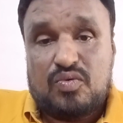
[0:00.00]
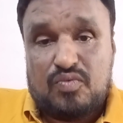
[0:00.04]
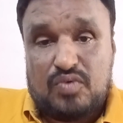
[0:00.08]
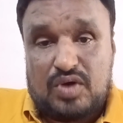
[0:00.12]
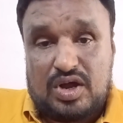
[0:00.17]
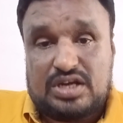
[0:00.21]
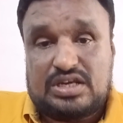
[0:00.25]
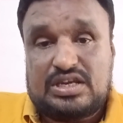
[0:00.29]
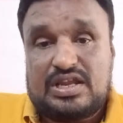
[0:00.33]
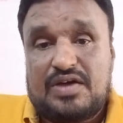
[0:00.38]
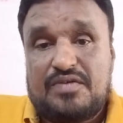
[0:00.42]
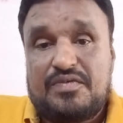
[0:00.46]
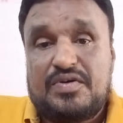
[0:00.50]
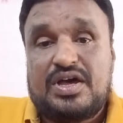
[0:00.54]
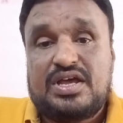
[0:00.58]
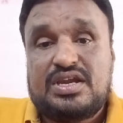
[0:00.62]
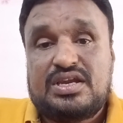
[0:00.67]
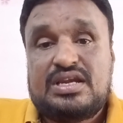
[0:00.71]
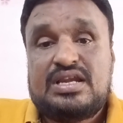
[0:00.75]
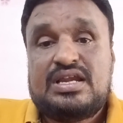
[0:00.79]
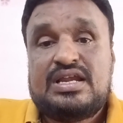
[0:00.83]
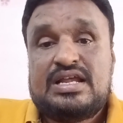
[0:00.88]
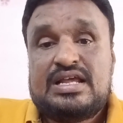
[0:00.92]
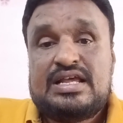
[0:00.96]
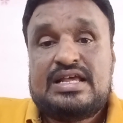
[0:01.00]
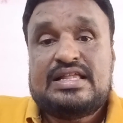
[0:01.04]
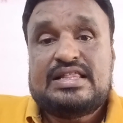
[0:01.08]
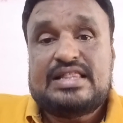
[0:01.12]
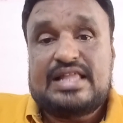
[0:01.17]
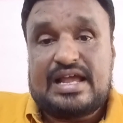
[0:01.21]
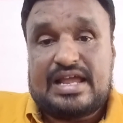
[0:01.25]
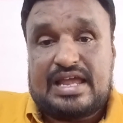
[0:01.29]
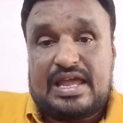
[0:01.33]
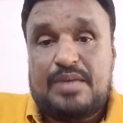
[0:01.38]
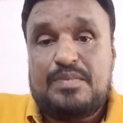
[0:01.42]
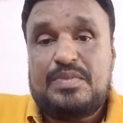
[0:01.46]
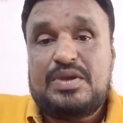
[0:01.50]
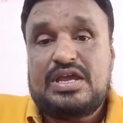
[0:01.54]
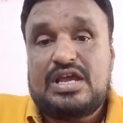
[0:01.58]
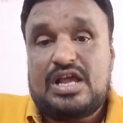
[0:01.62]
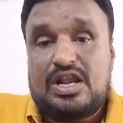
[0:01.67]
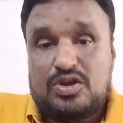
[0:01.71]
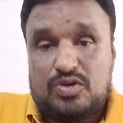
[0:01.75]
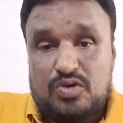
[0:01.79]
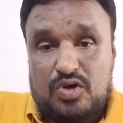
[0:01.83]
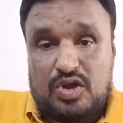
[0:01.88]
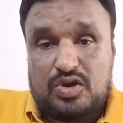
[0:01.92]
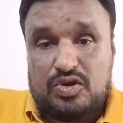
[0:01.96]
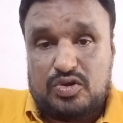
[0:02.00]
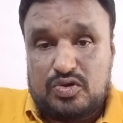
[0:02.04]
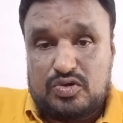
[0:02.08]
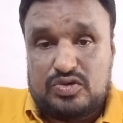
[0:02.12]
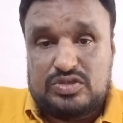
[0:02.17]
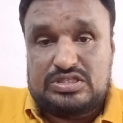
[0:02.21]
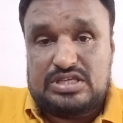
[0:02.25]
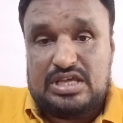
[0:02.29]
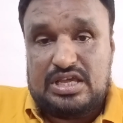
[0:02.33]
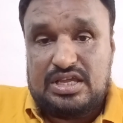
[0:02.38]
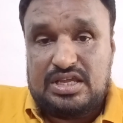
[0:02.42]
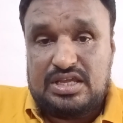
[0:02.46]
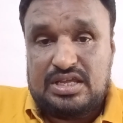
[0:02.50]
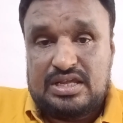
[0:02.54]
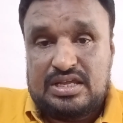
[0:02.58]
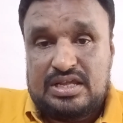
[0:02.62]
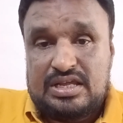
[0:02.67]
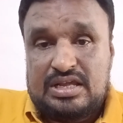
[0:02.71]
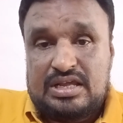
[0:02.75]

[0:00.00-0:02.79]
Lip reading: whatever the chemical you are using,